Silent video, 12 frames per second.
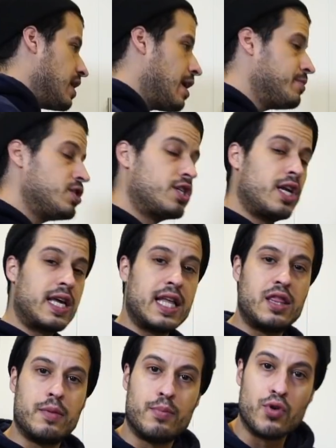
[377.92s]
Now I'm just gonna
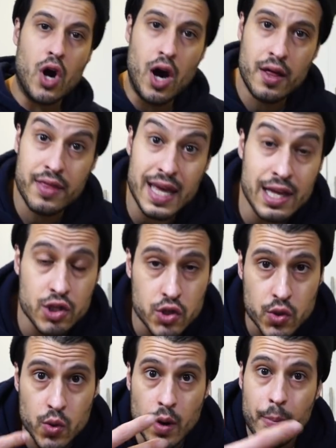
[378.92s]
get the broth
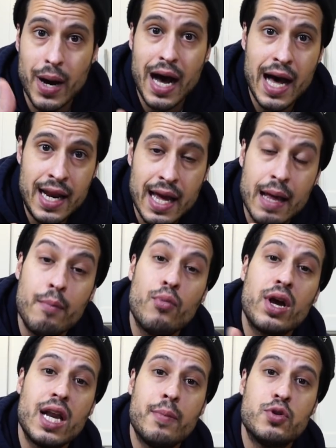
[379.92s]
into a pot and
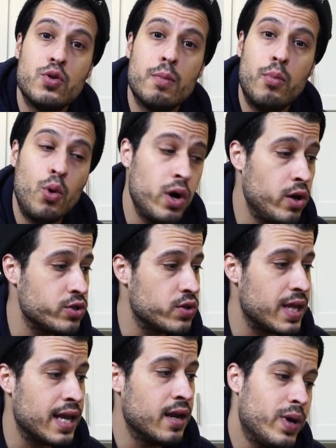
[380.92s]
bring it up to a boil so
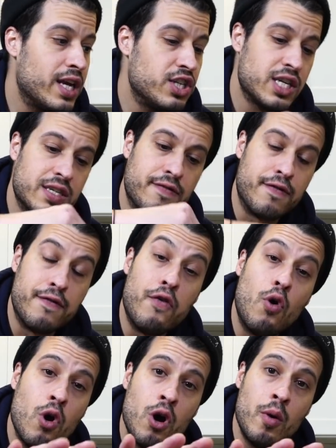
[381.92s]
that we can just
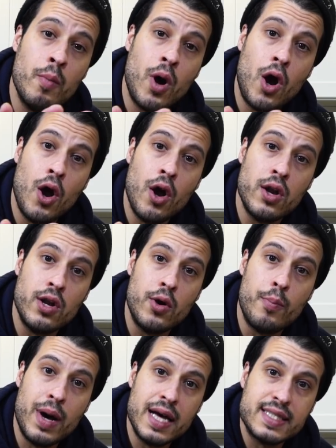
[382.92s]
form our
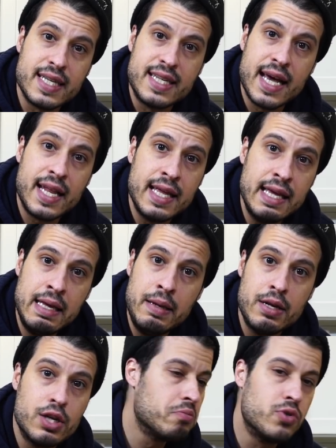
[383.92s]
little
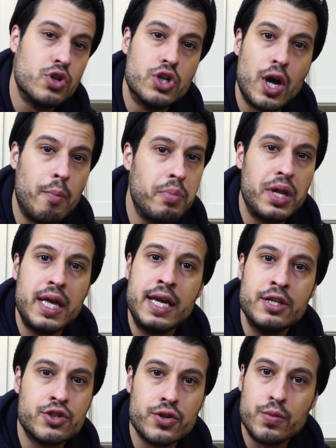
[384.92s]
passatelli
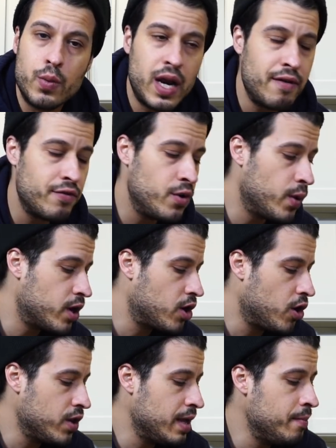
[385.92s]
dumplings or whatever you wanna
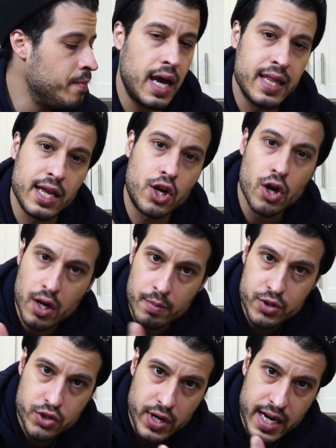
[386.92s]
call them and then cook them
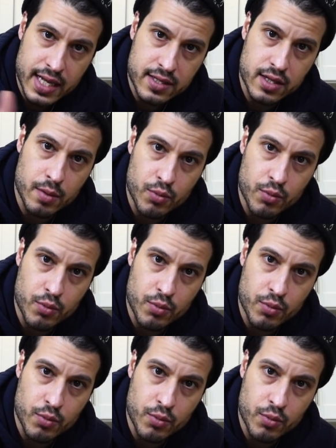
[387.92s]
straight into the